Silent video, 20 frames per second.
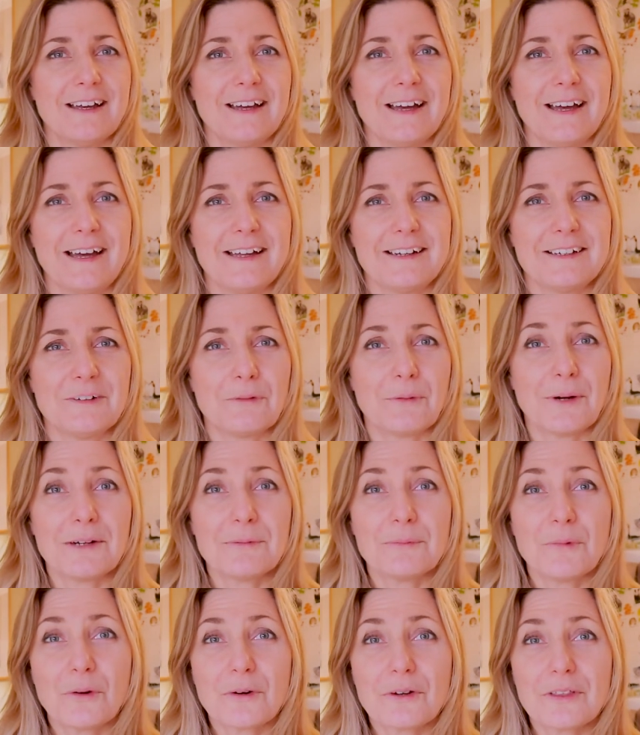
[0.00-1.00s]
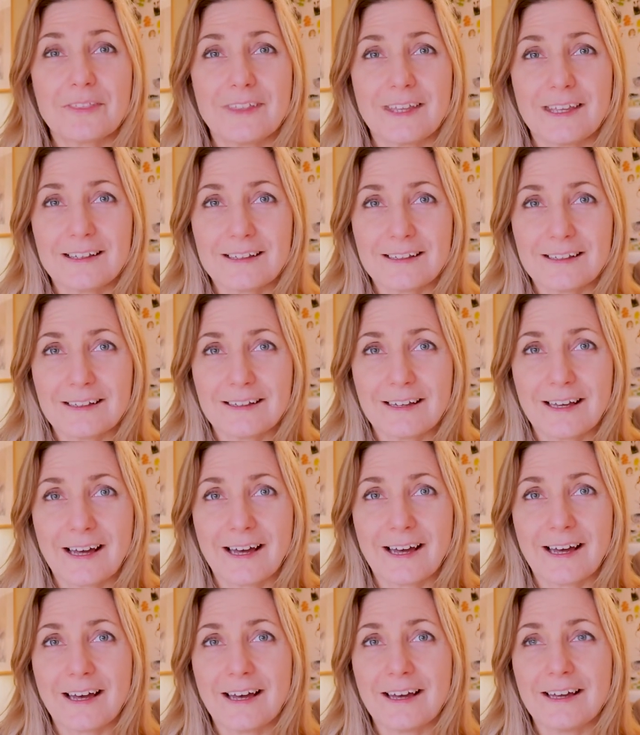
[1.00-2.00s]
And one more thing,
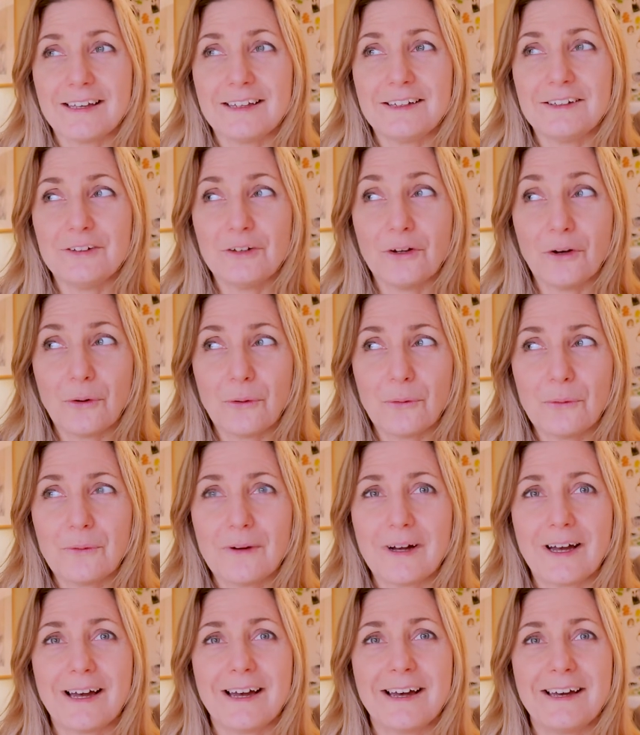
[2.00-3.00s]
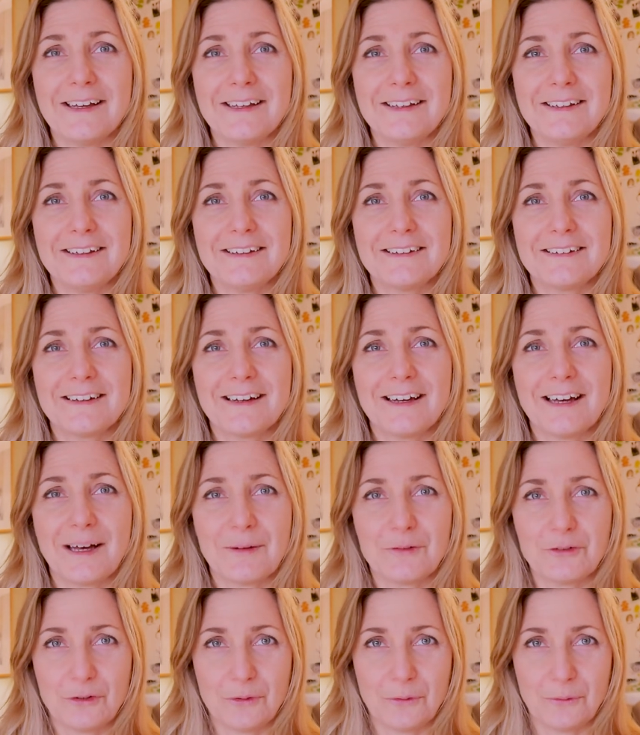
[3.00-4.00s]
I know I
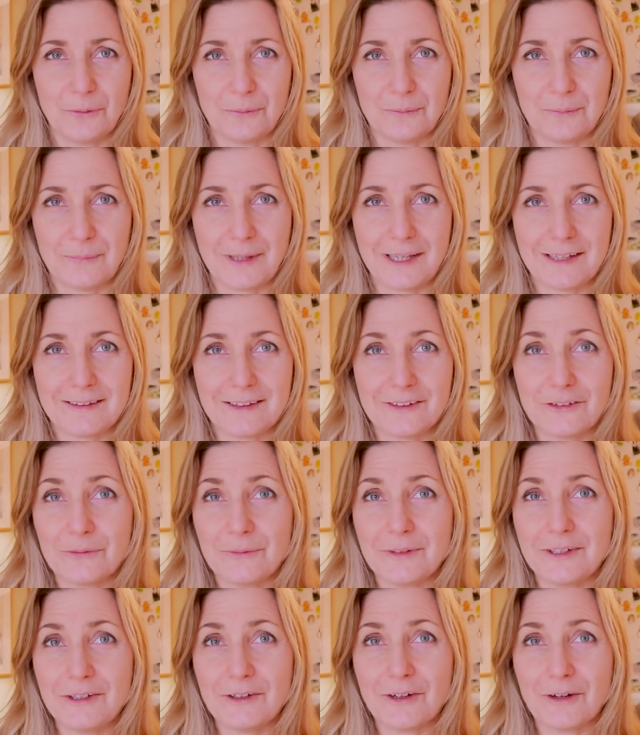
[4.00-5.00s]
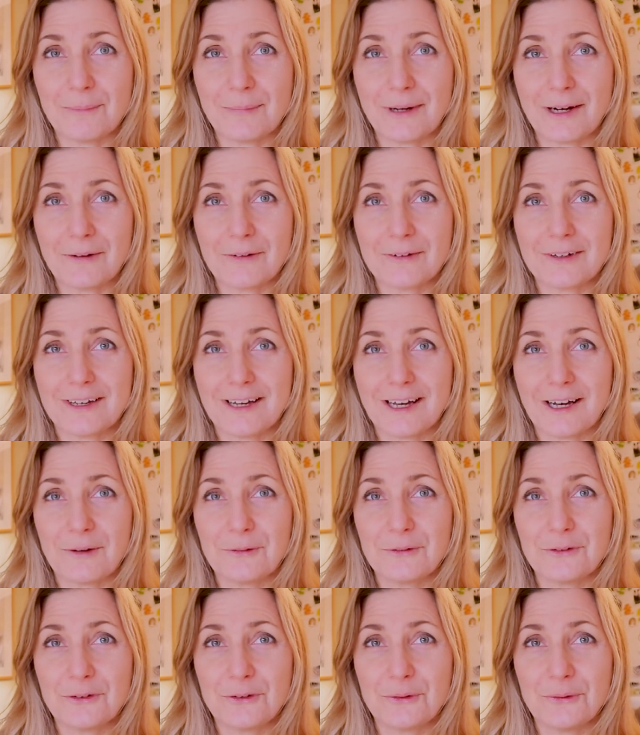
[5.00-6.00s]
how to make this video about
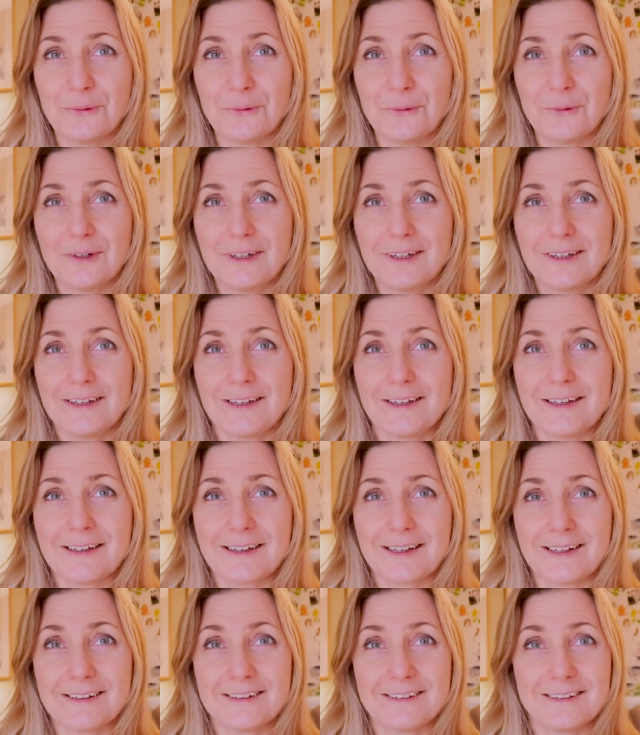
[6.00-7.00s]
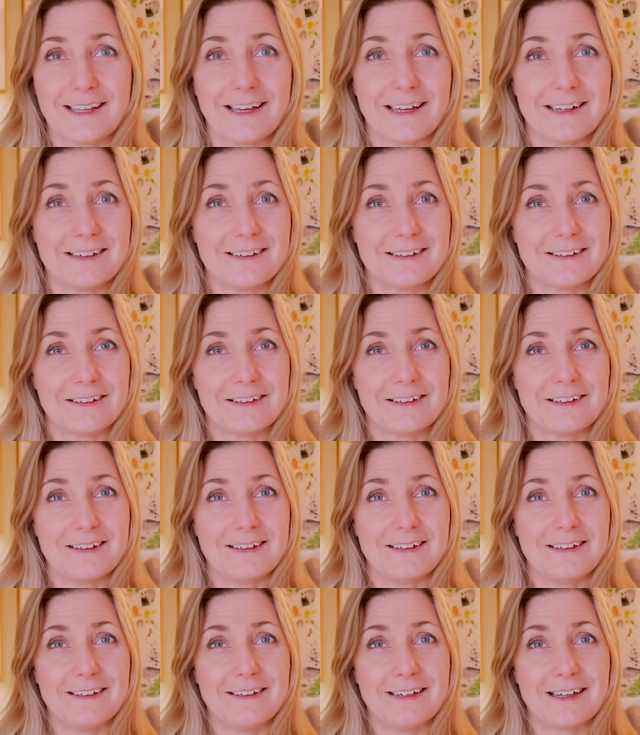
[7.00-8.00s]
how to get started
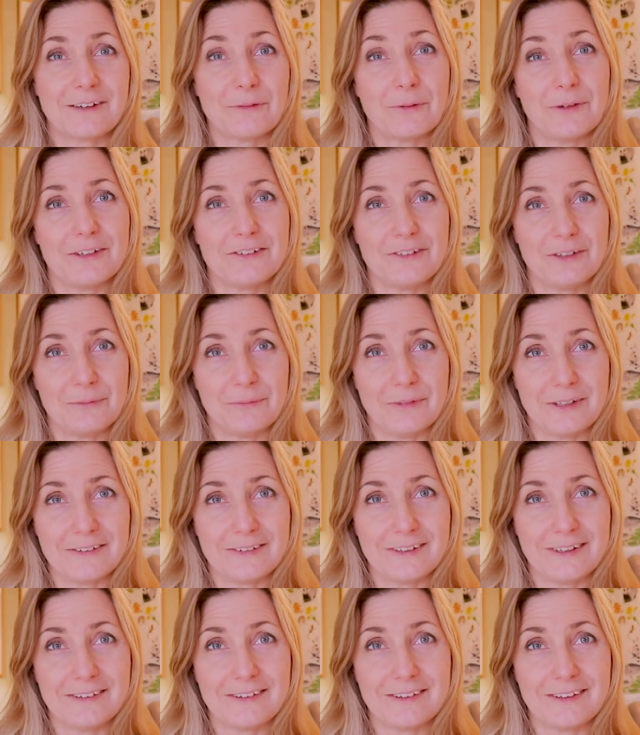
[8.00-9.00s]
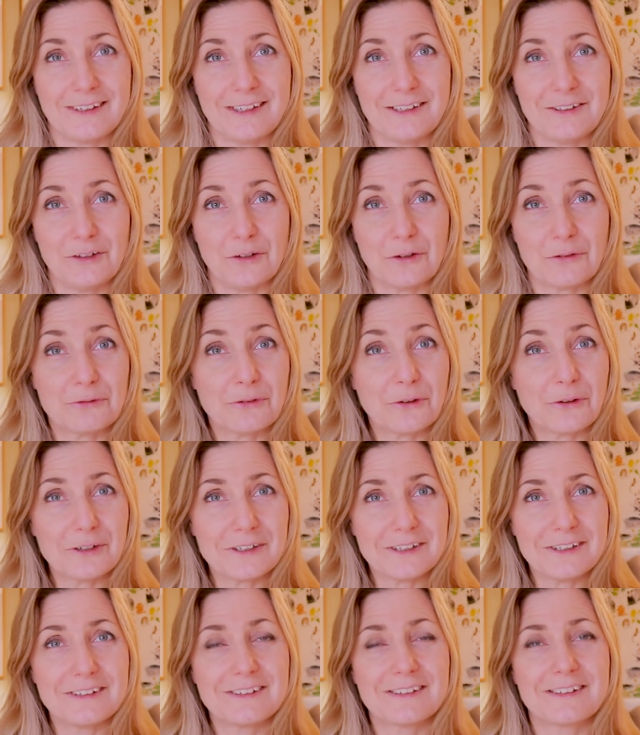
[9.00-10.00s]
in a creative business in your
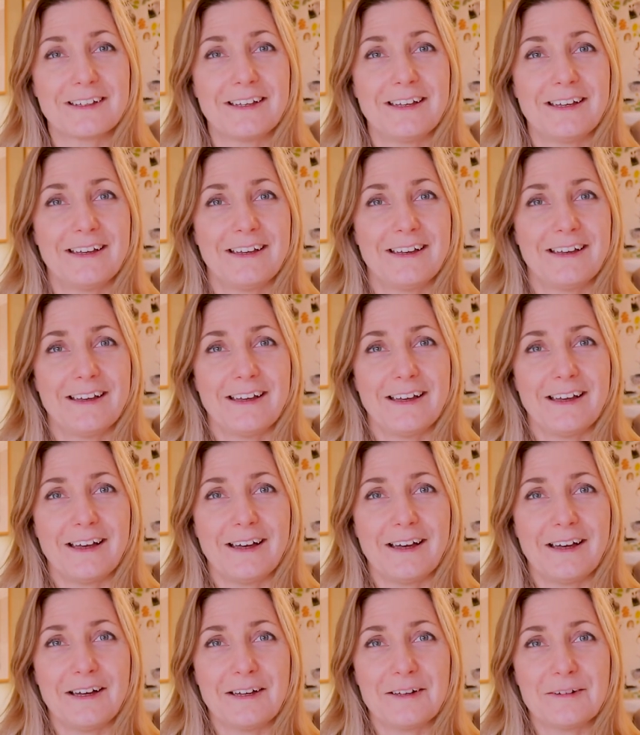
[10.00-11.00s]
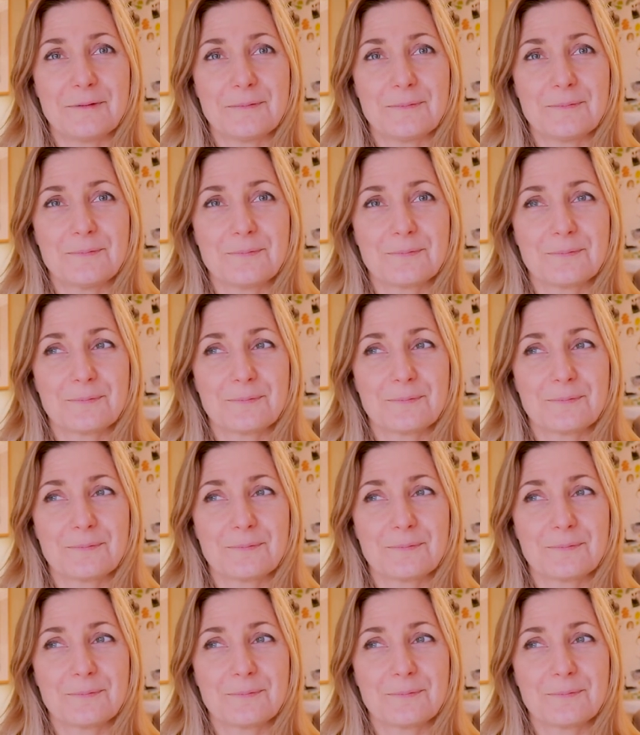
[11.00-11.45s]
40s and